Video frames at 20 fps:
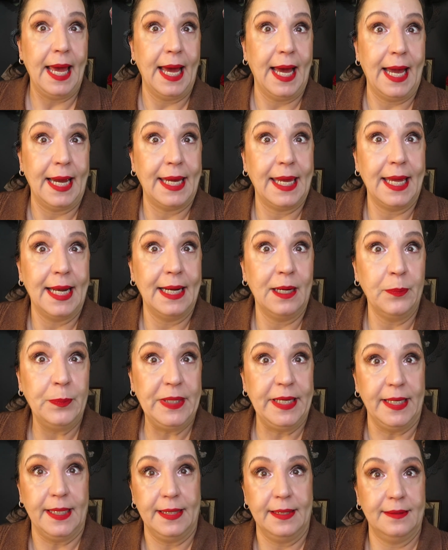I can't help
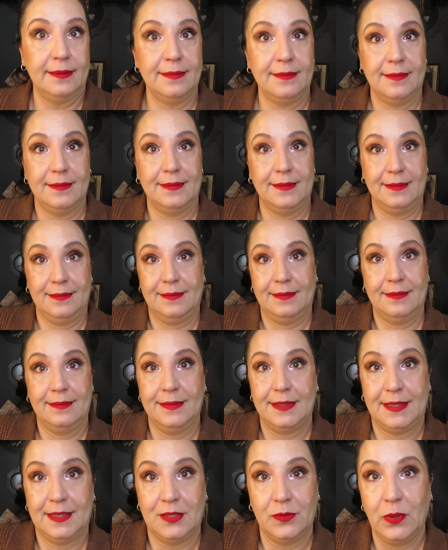it.
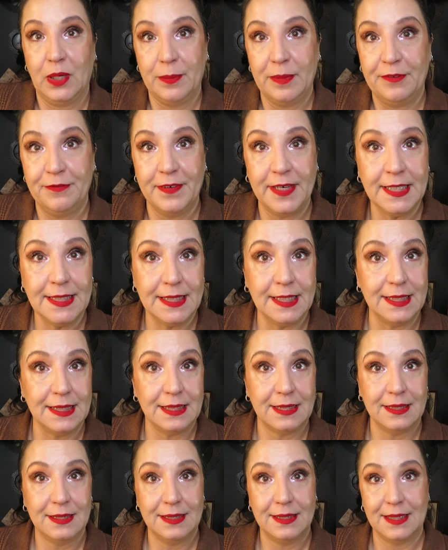It's the way my face
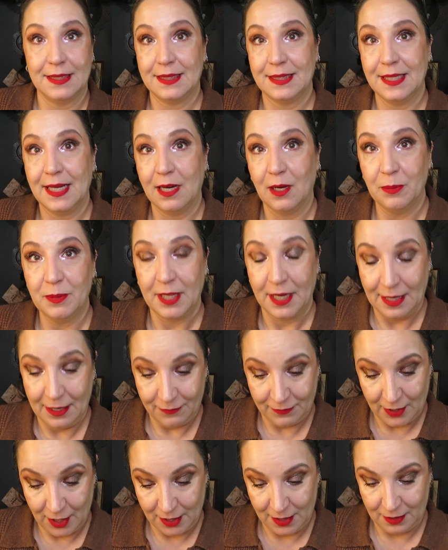is. Doesn't help that
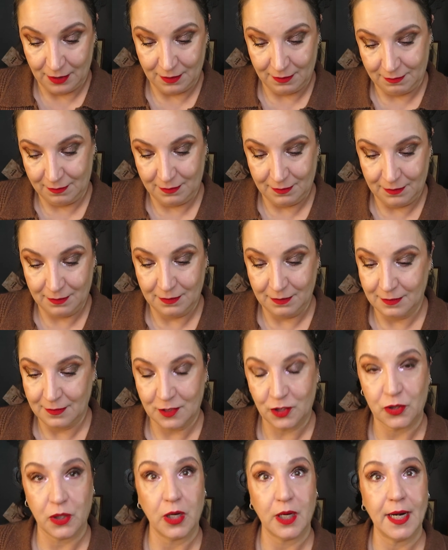I've got
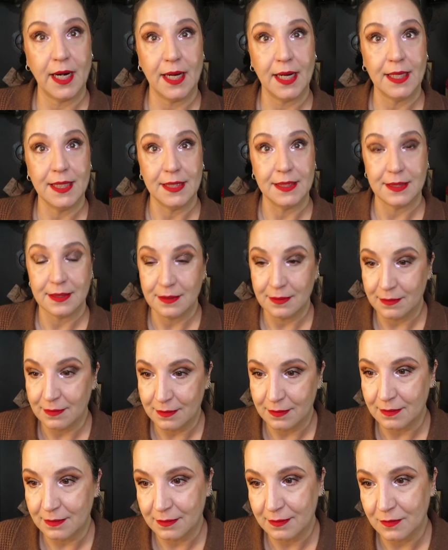crooked eyes.
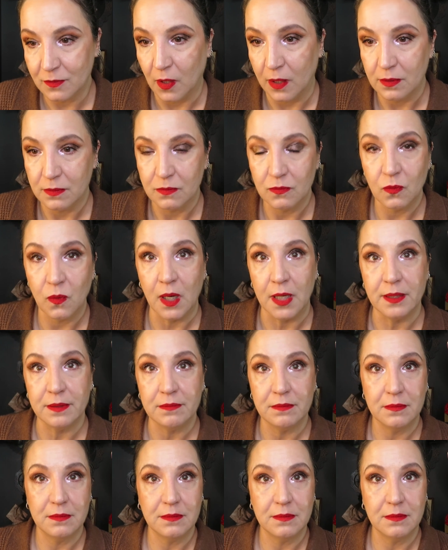Well, one.